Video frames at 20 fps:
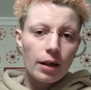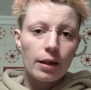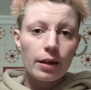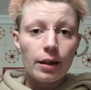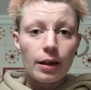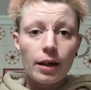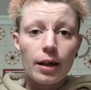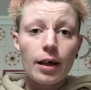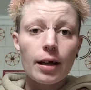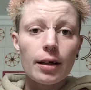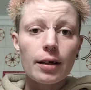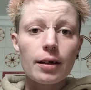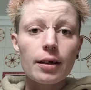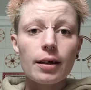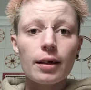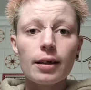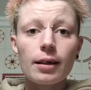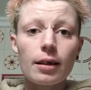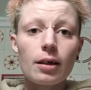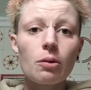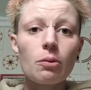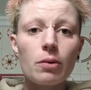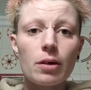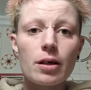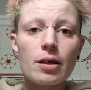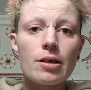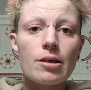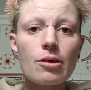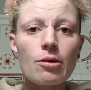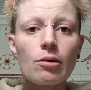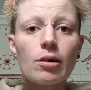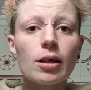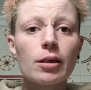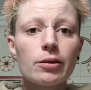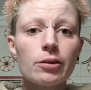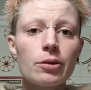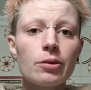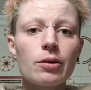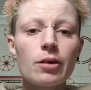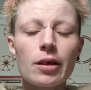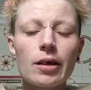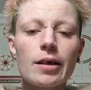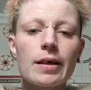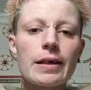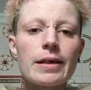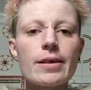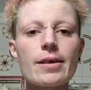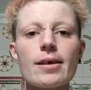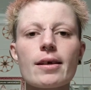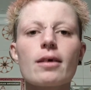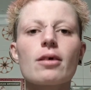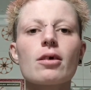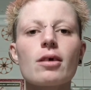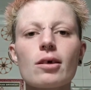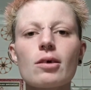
There are 3 ways you can do this.